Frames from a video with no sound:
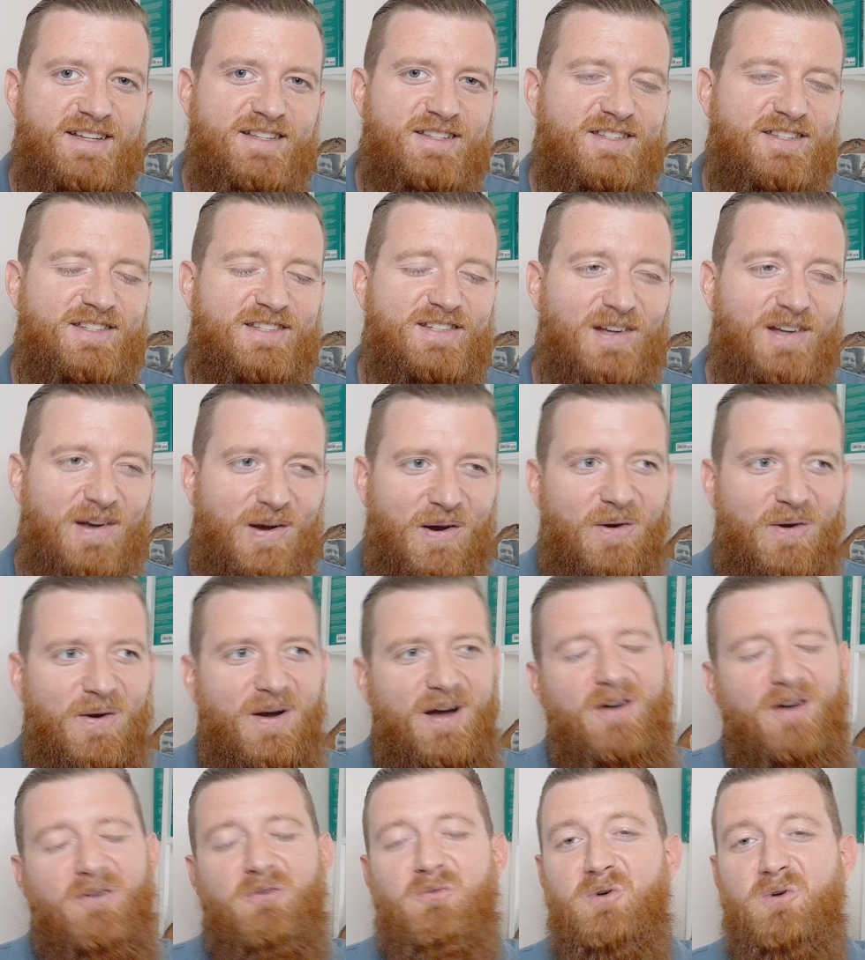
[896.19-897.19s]
So
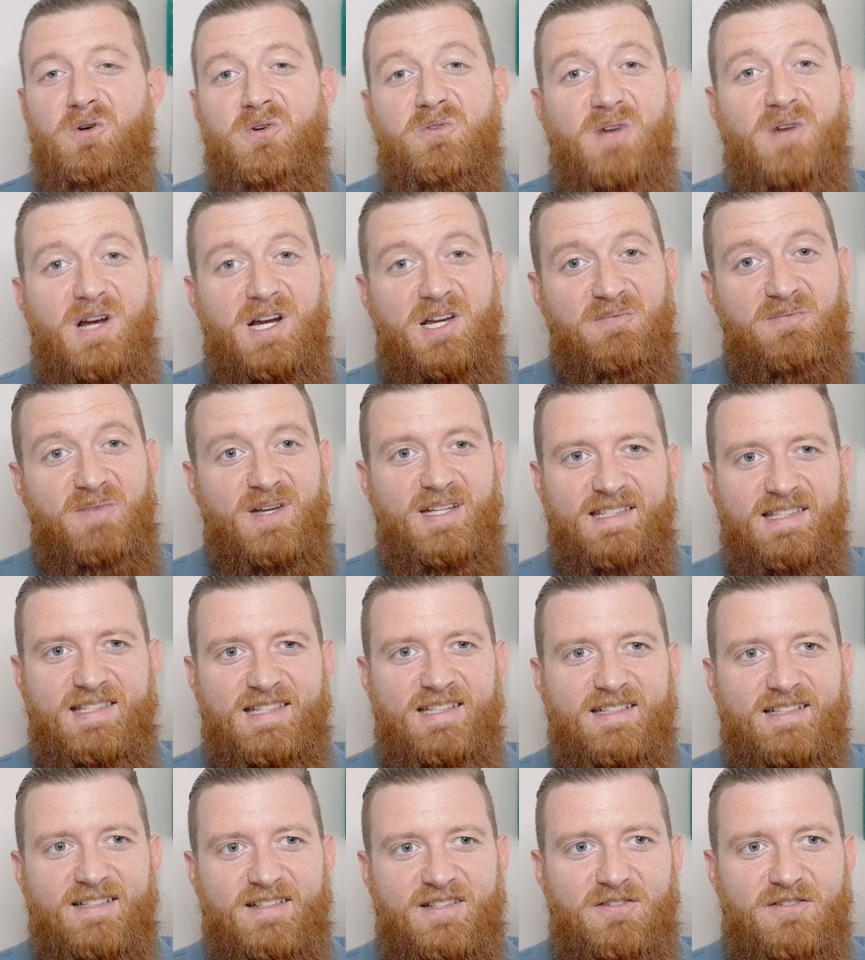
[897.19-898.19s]
wouldn't recommend
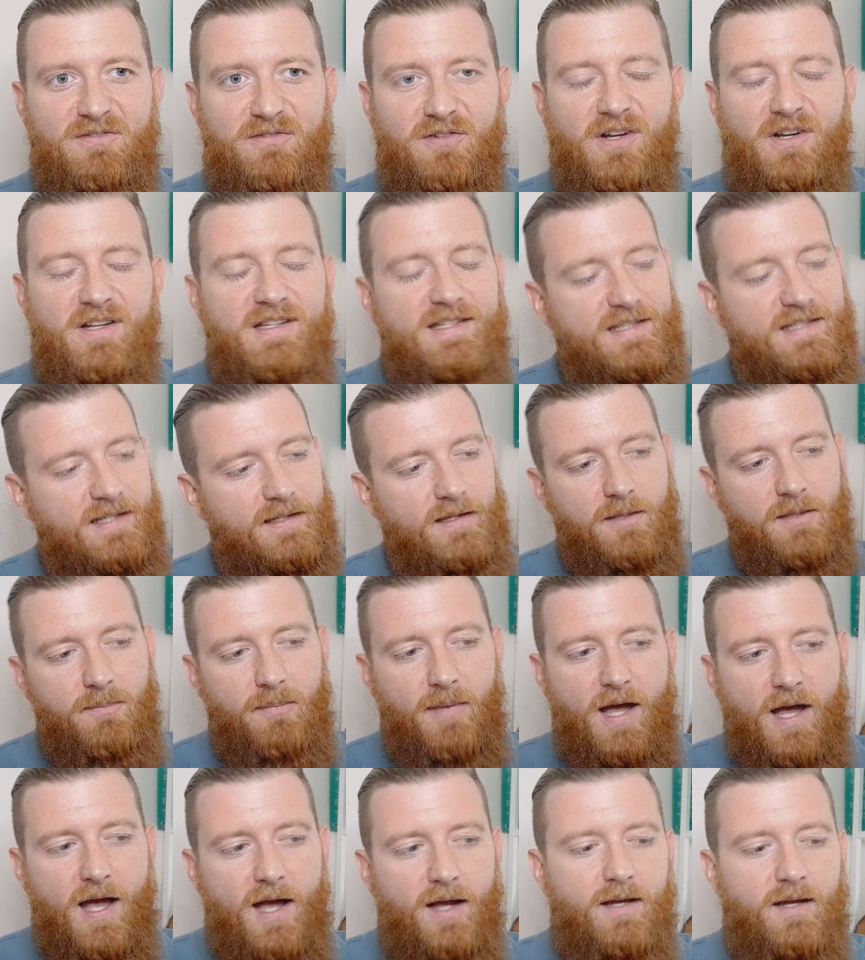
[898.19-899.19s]
sitting in the front, sit in the
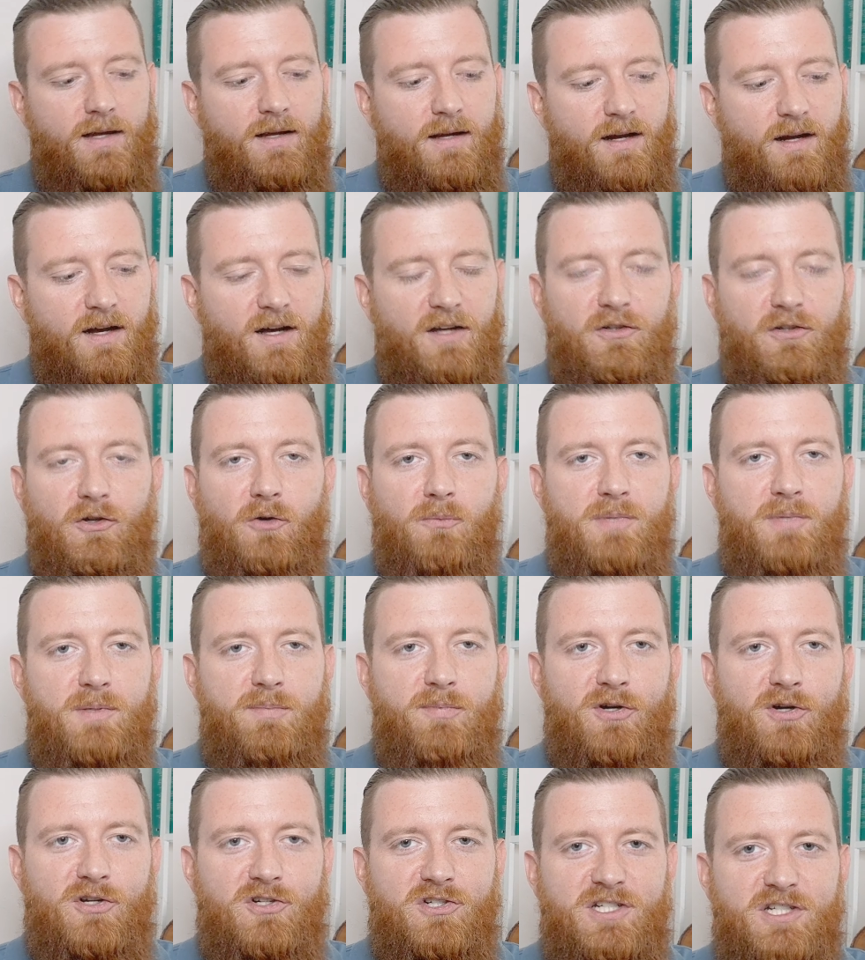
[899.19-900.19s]
back, don't be
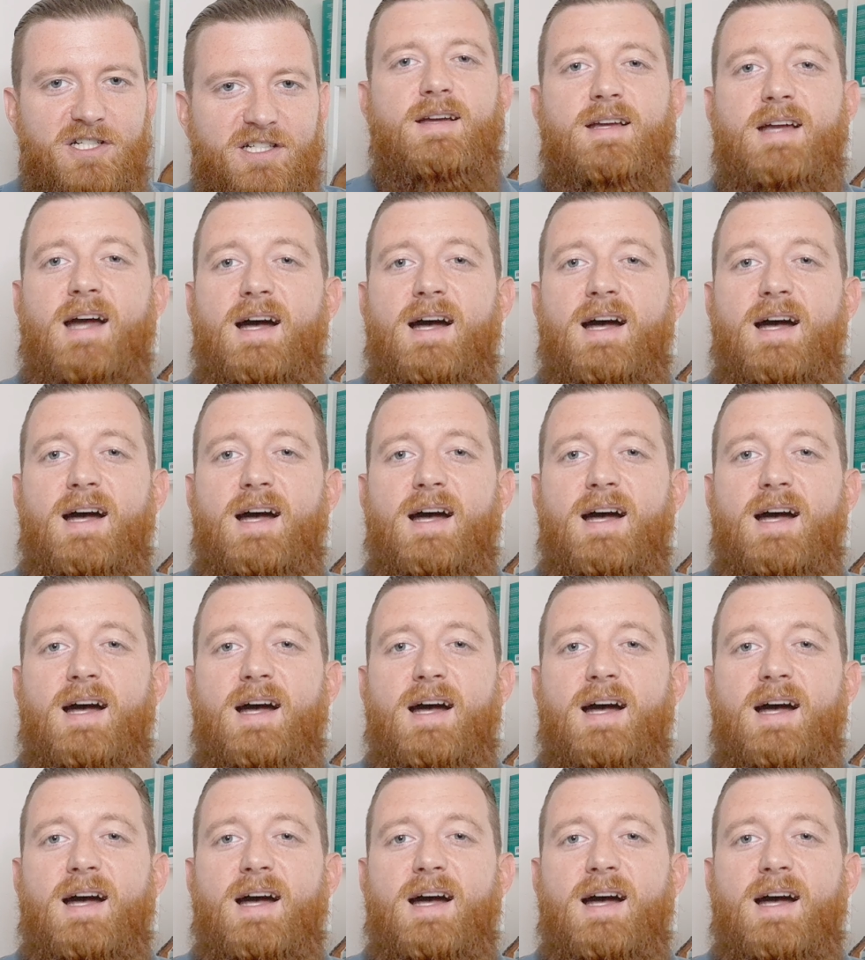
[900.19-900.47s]
pushy.